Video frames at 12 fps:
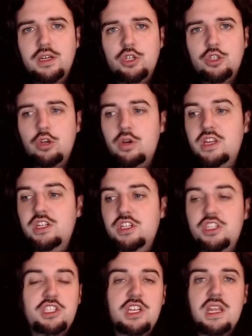So he's
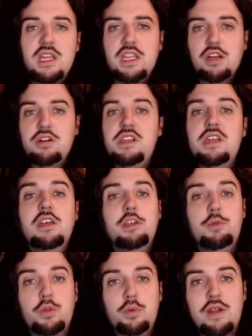just sitting there dealing
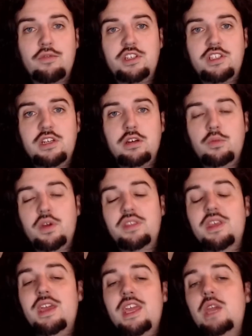with whatever he's dealing with.
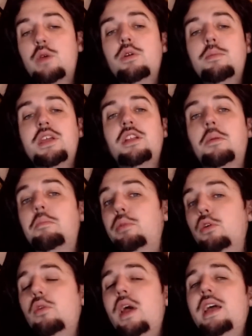He would be in a
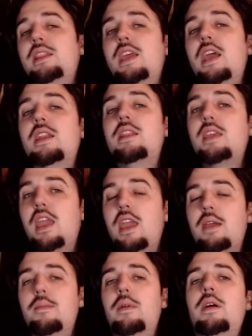boot at the end of the
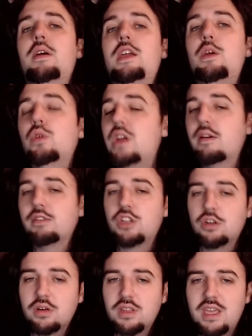game. He would not
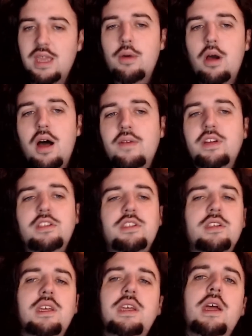return to the game,
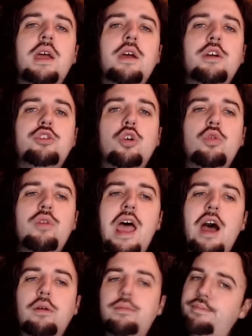obviously. So
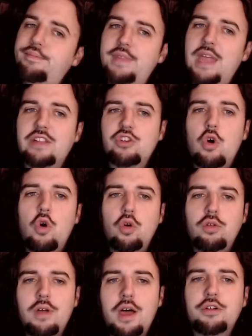now that's a
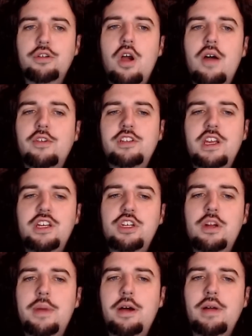whole other conversation
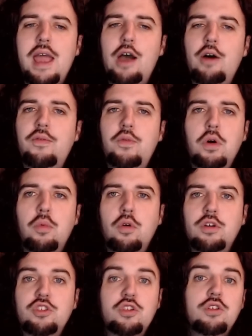about how
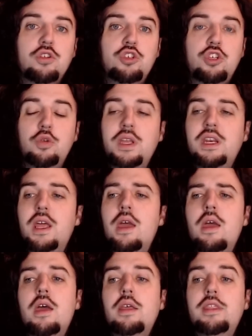Forbort's doing.
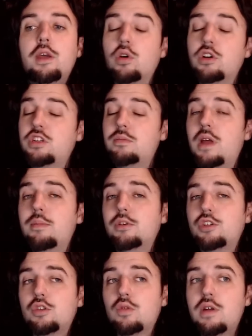There were some
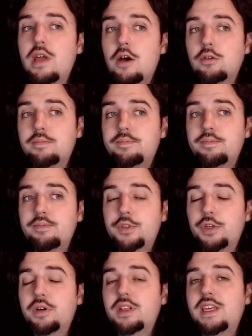numbers thrown out
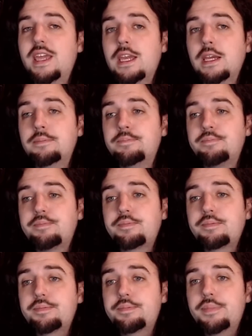during the game.
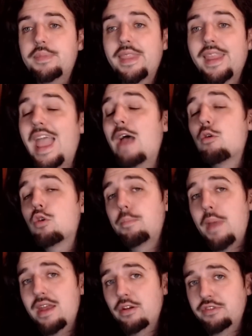Our
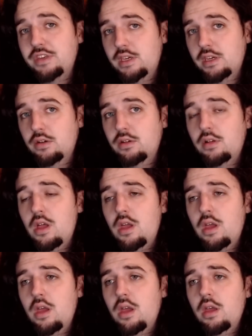penalty kill
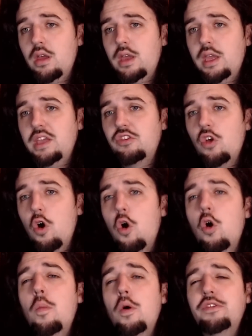is
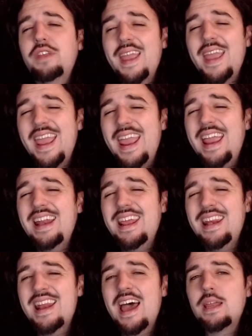almost at
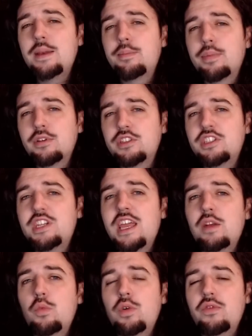
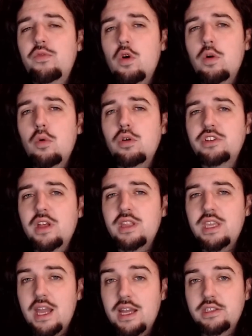89% when Forbort's on
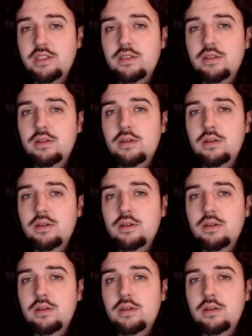the ice.